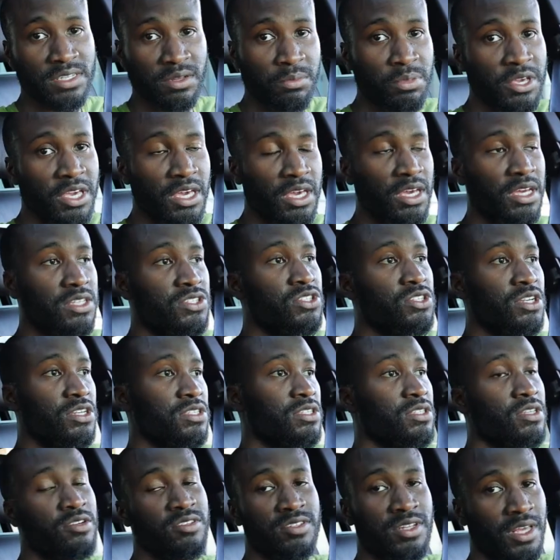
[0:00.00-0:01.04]
to be, it's just
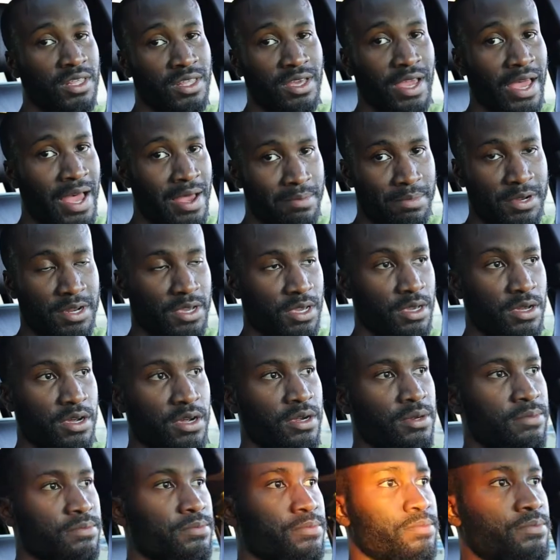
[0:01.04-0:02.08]
there's nothing happening
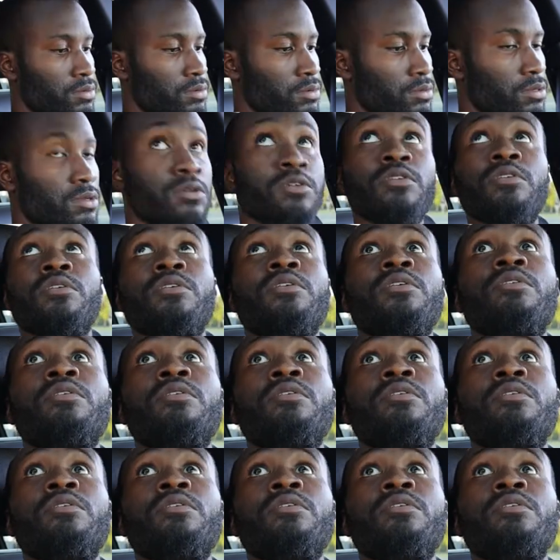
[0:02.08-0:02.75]
here.